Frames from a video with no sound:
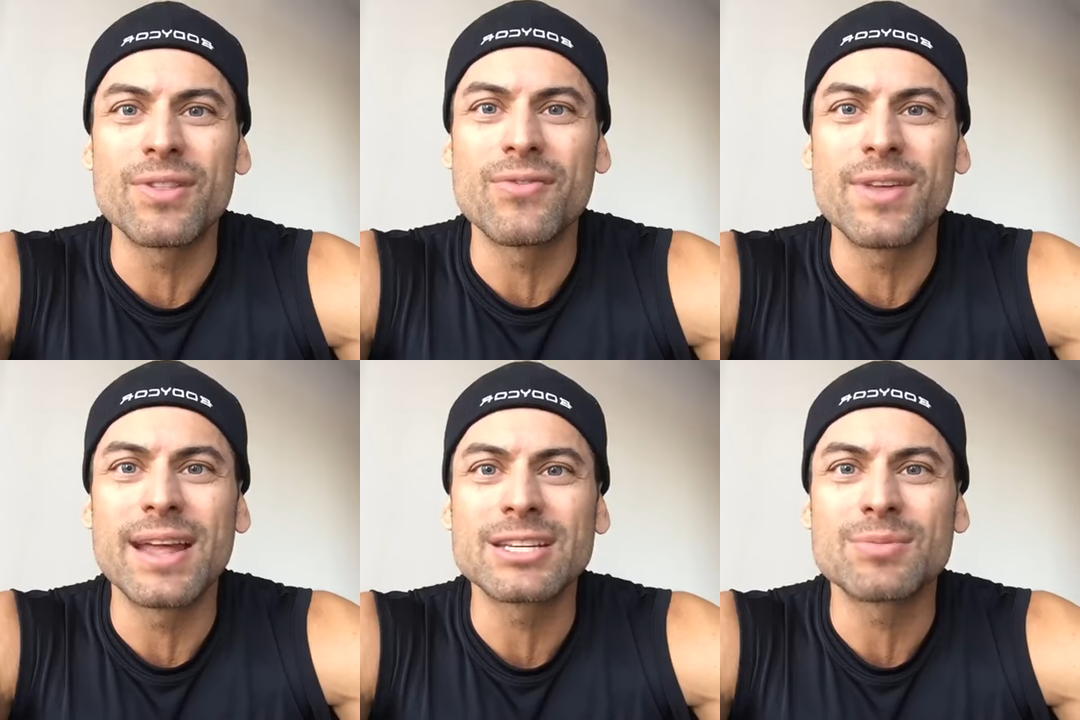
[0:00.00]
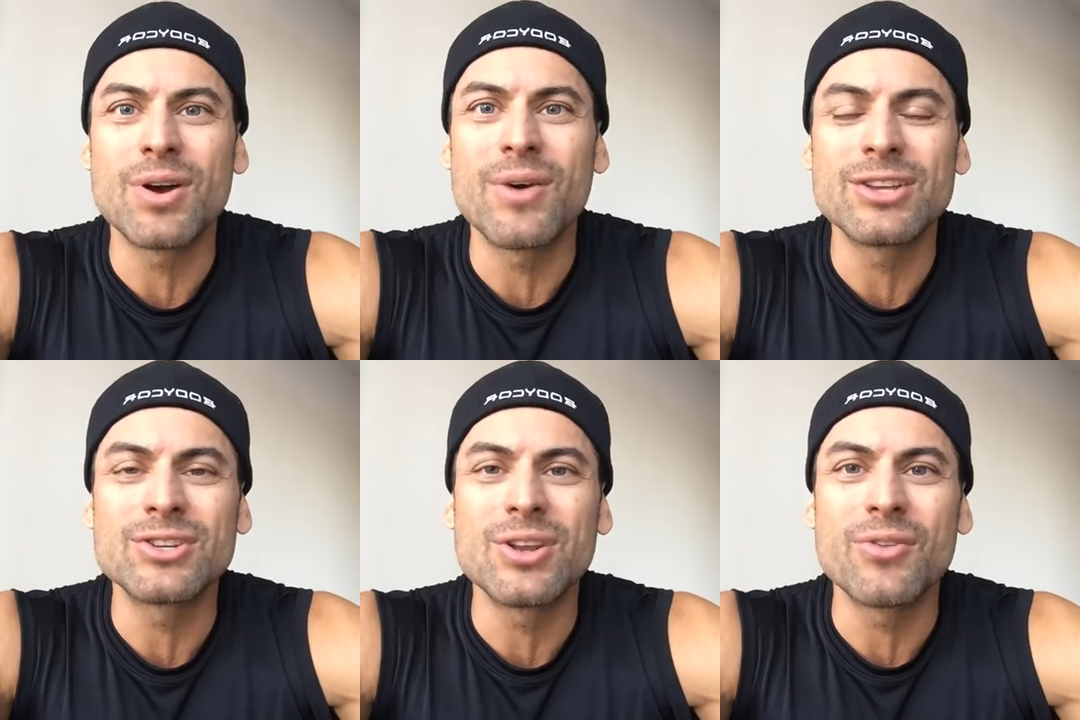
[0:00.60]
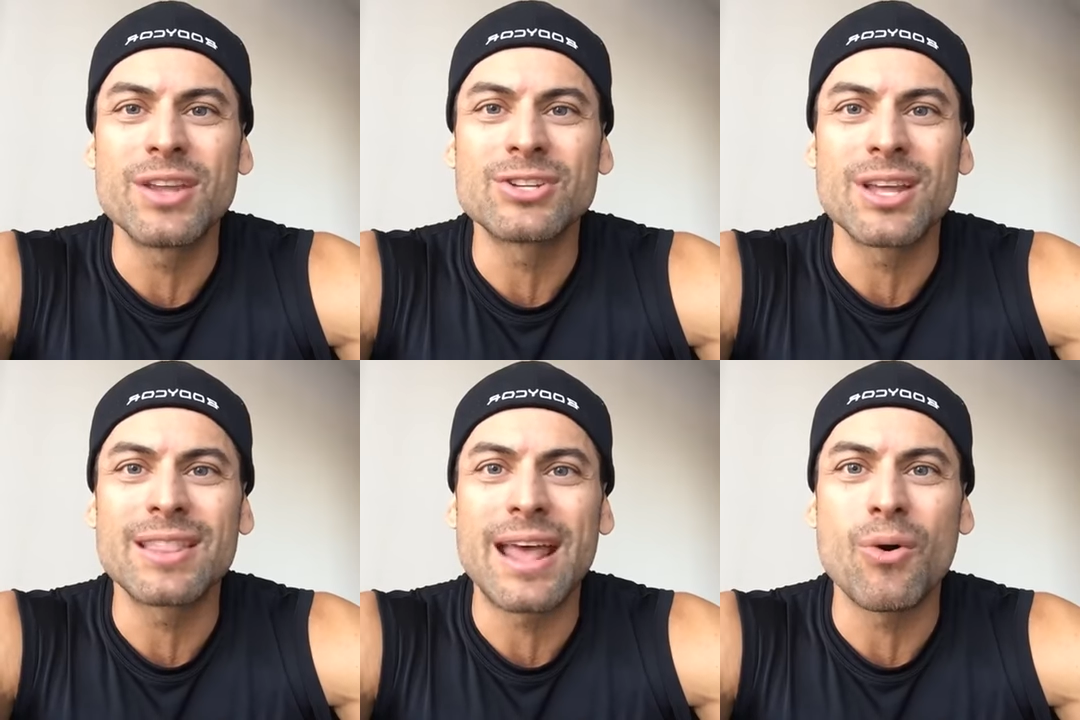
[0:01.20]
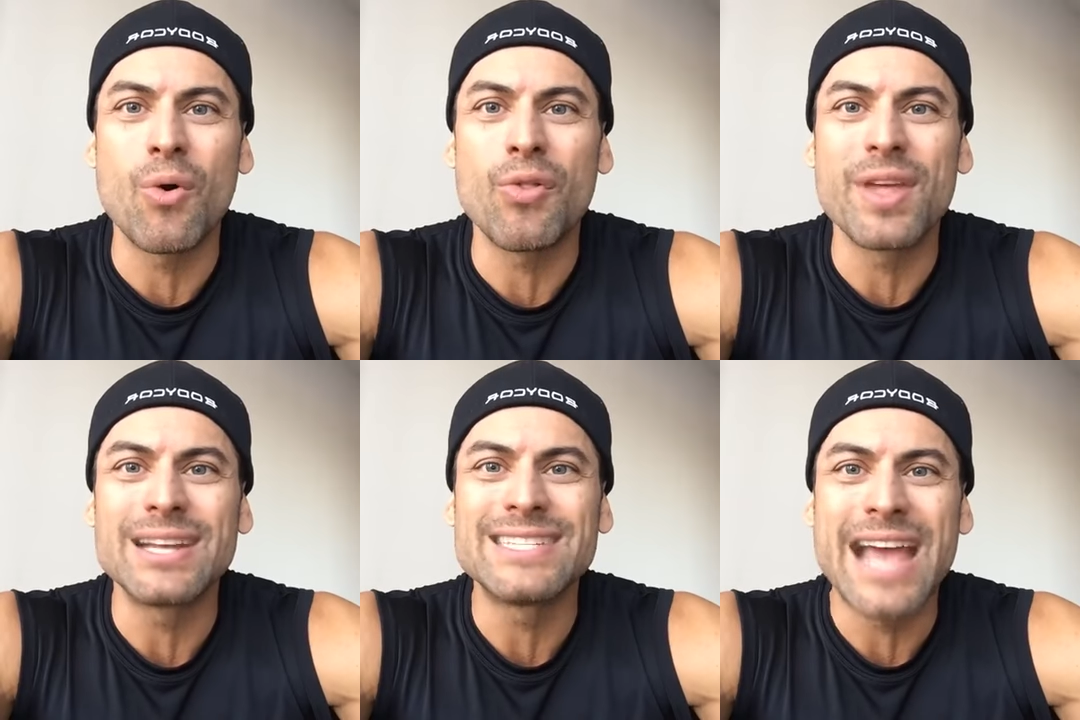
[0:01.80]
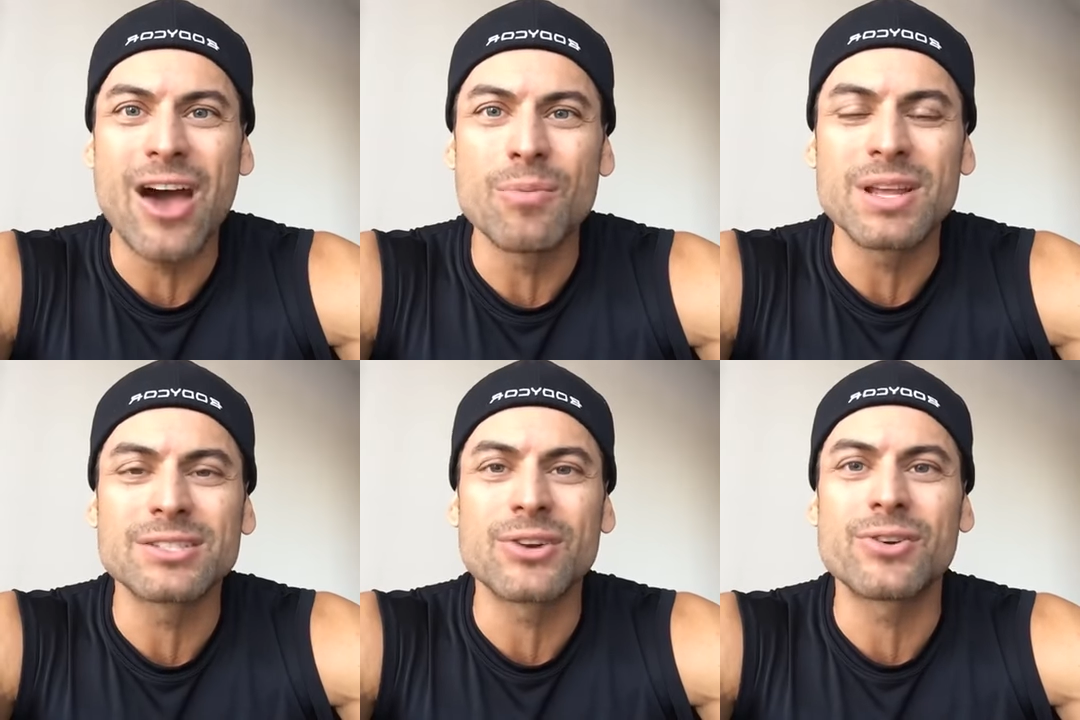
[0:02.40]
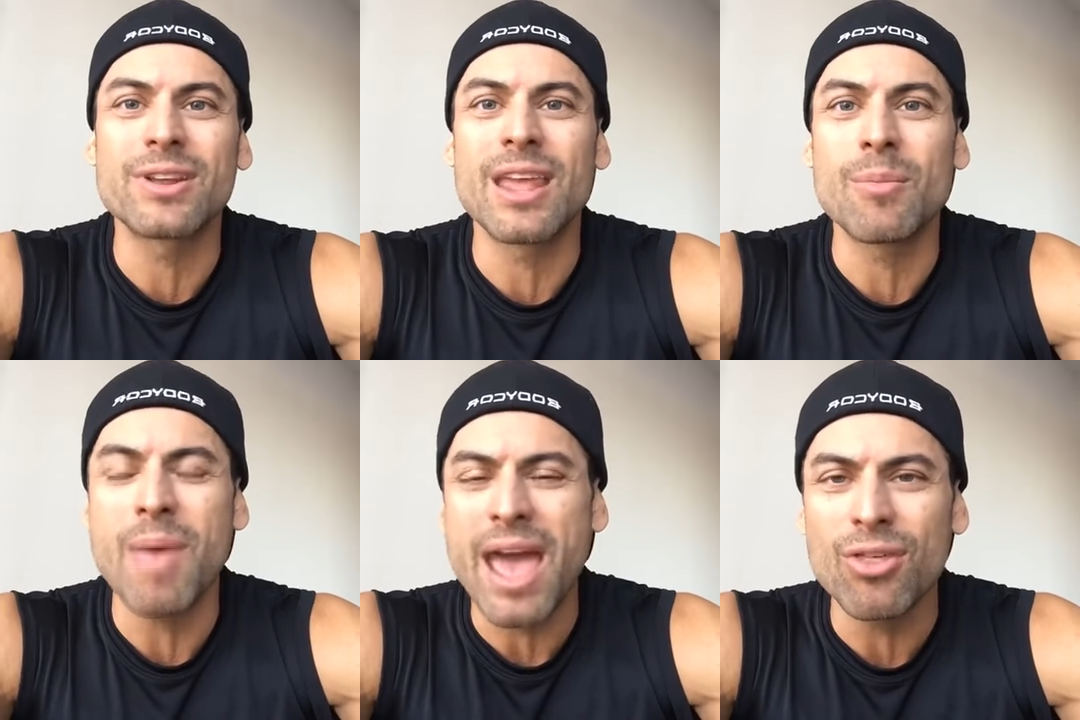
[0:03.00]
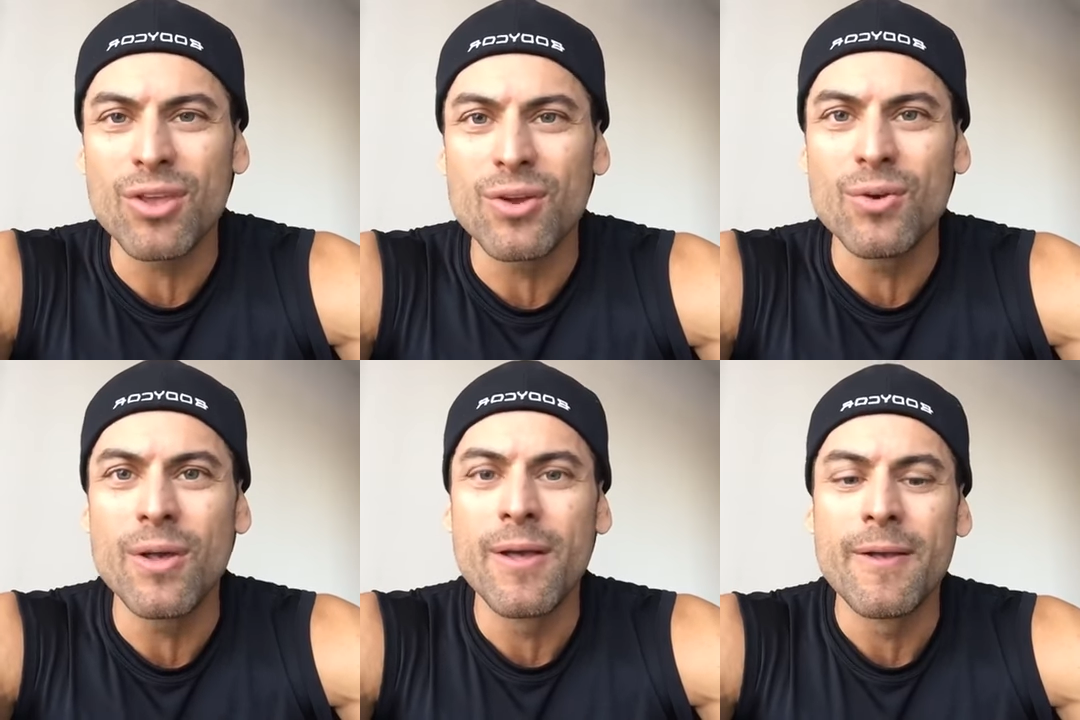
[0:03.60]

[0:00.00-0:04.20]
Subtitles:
Fit Expo. As you know, they shut that whole thing down because of Hurricane Matthew.